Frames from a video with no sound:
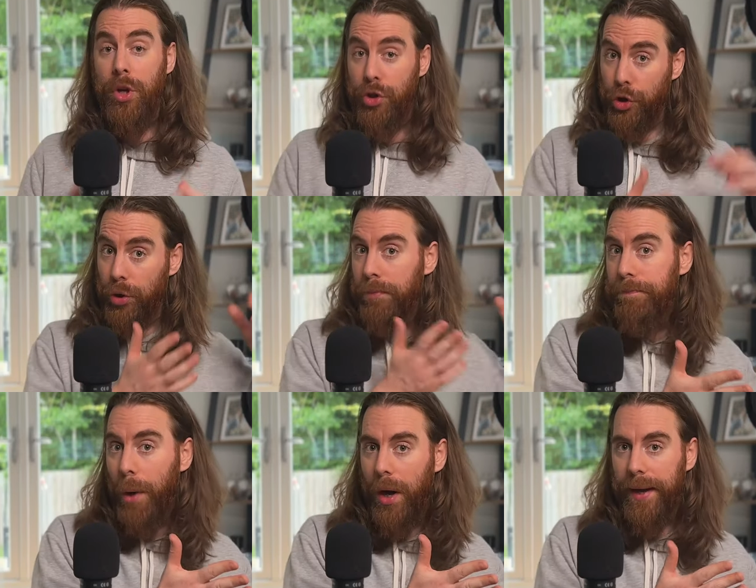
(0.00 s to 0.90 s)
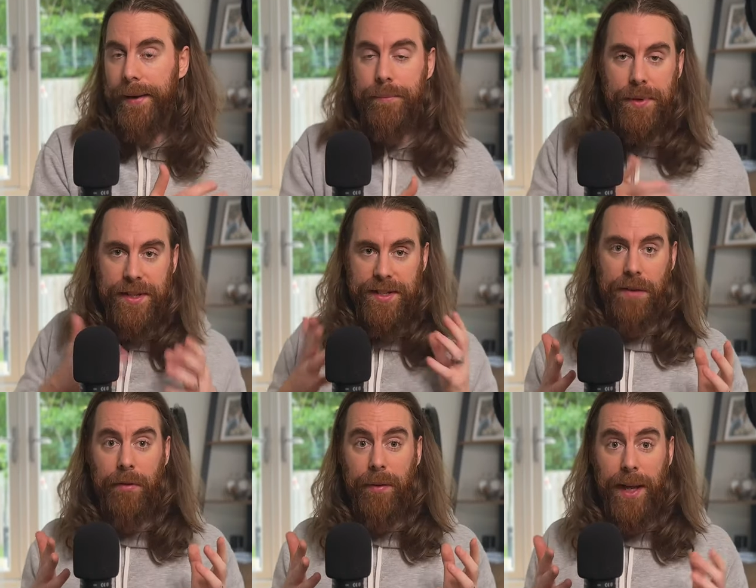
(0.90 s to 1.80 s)
should you buy it, save
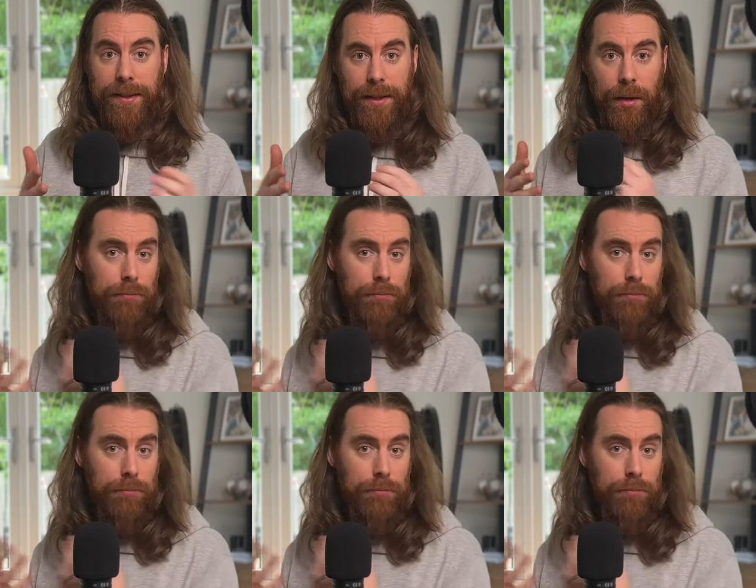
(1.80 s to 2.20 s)
it for later,